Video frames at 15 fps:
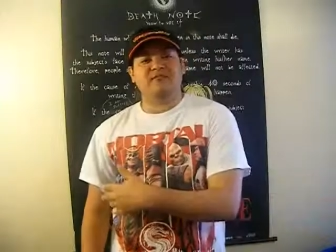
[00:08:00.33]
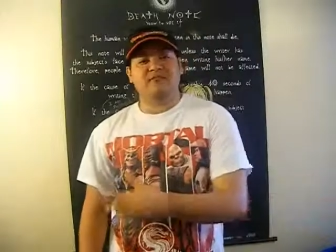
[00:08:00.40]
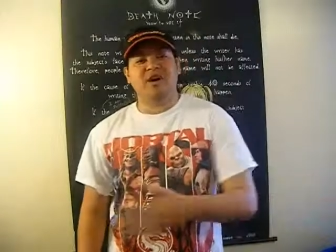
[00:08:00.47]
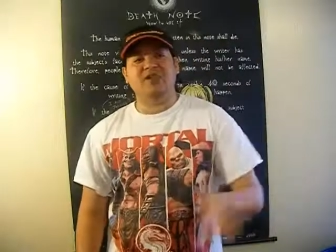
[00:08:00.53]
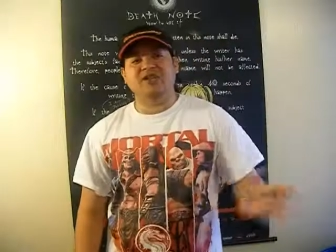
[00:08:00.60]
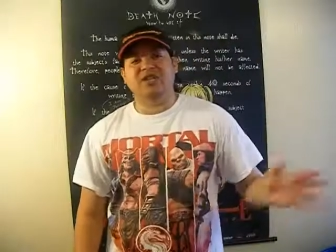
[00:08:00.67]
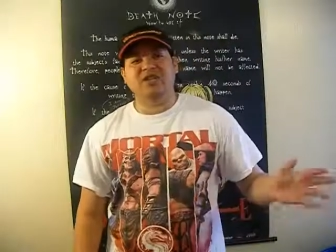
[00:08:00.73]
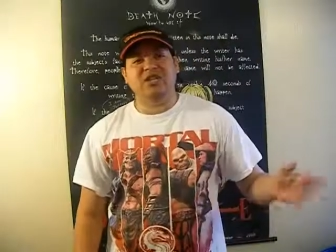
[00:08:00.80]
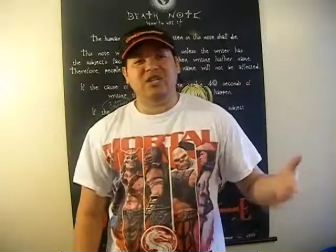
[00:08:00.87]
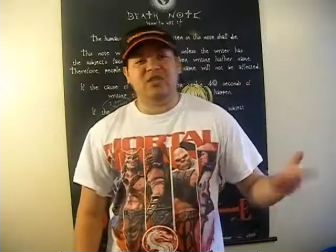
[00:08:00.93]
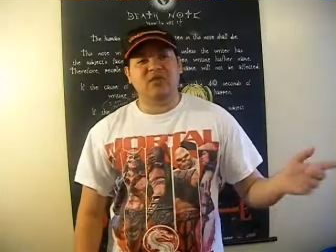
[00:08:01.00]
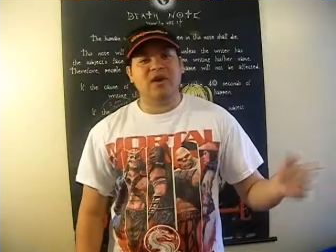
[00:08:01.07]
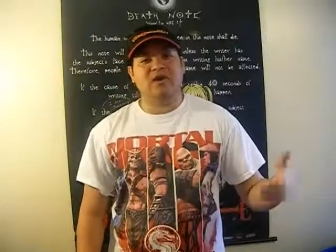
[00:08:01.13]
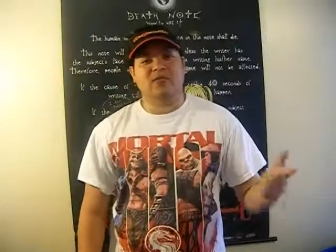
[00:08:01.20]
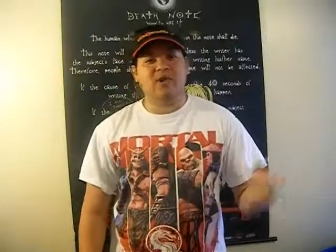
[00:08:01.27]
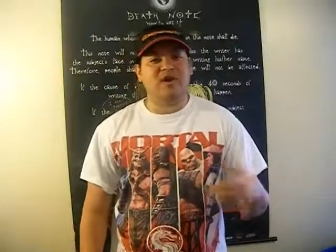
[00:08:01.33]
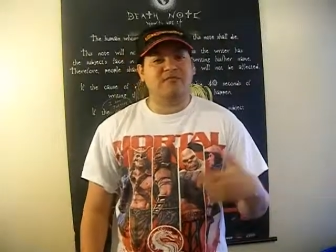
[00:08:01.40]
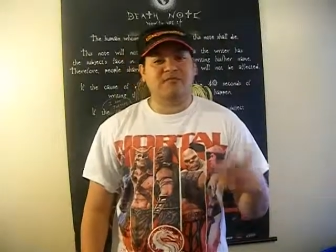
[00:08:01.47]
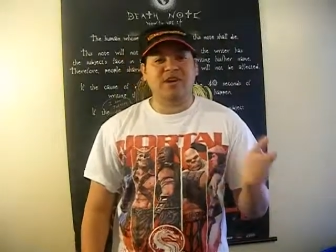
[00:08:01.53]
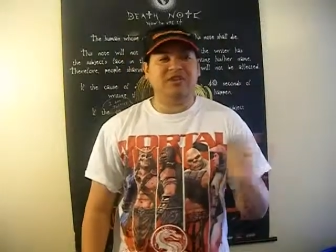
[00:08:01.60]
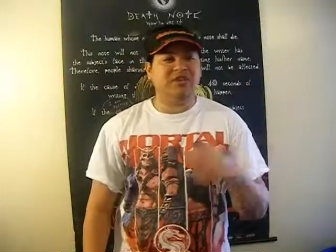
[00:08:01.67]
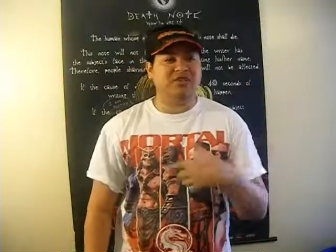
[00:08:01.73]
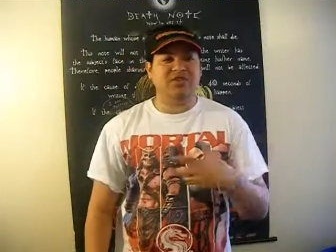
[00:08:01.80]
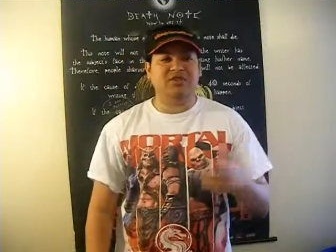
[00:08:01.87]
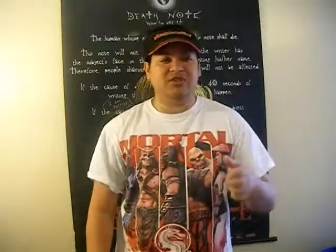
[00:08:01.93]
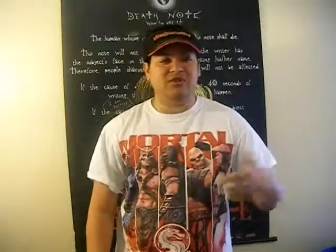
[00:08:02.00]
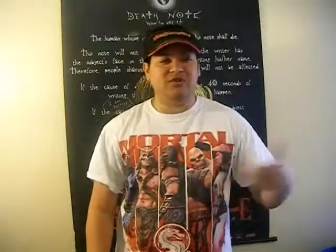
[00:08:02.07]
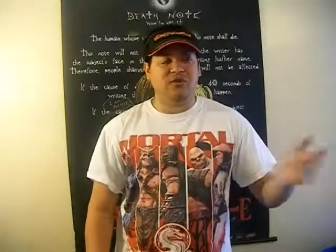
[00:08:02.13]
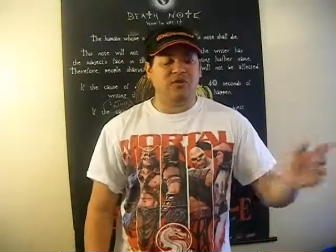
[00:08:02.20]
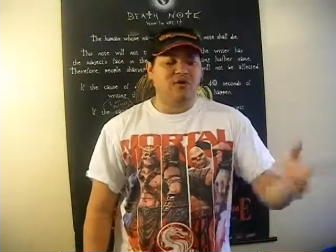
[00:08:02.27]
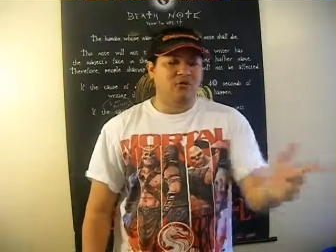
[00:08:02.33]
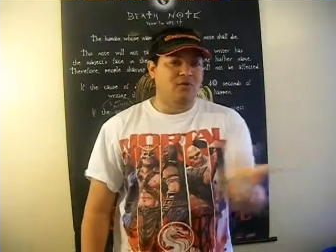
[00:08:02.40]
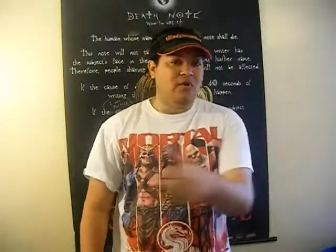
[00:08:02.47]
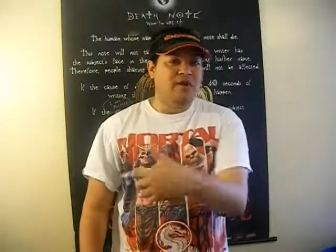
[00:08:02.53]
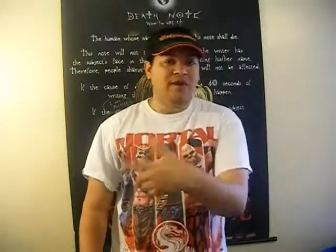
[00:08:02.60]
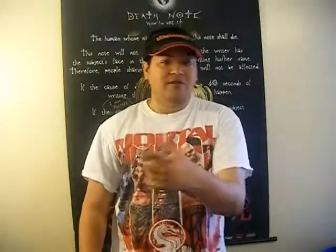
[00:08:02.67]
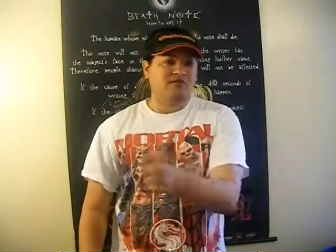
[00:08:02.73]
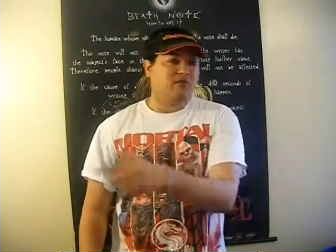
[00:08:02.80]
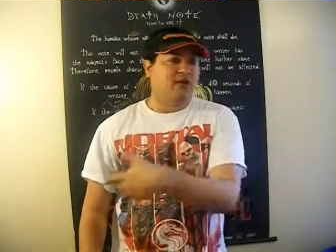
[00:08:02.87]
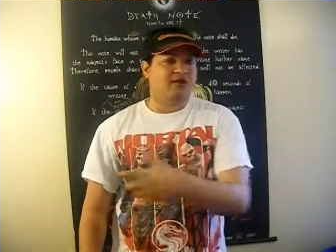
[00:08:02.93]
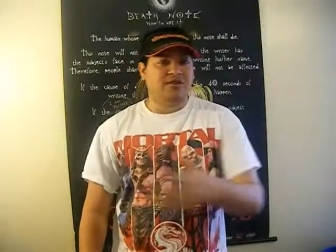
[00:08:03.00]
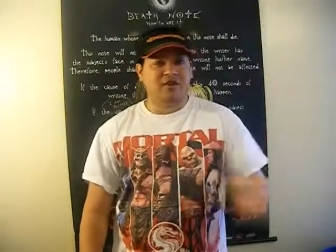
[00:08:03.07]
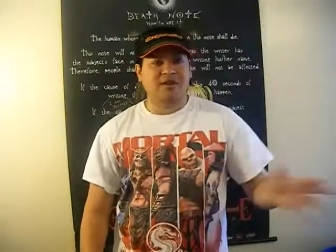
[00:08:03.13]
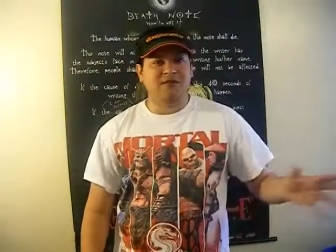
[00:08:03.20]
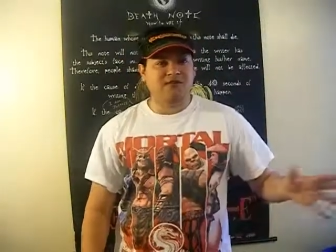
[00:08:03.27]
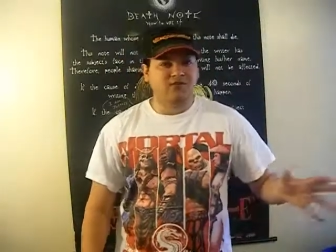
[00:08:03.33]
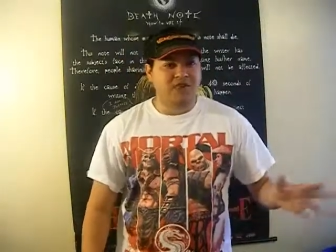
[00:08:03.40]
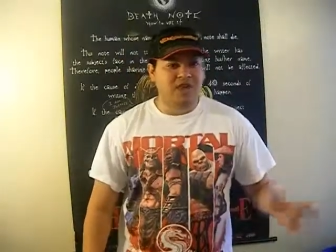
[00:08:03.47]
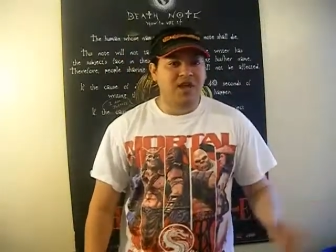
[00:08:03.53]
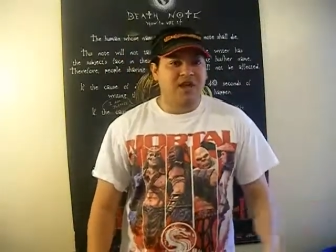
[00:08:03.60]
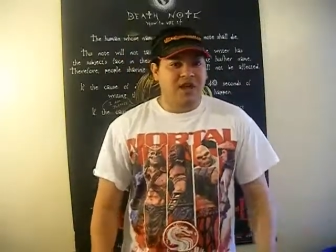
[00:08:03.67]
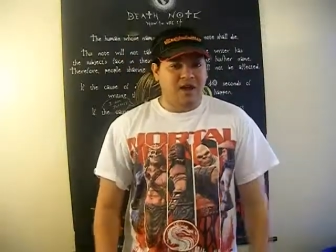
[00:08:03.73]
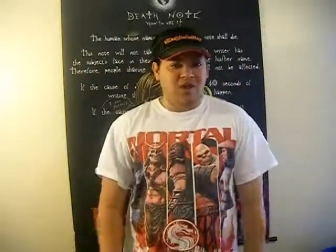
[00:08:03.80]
on buses. They ride around buses to go cross-country.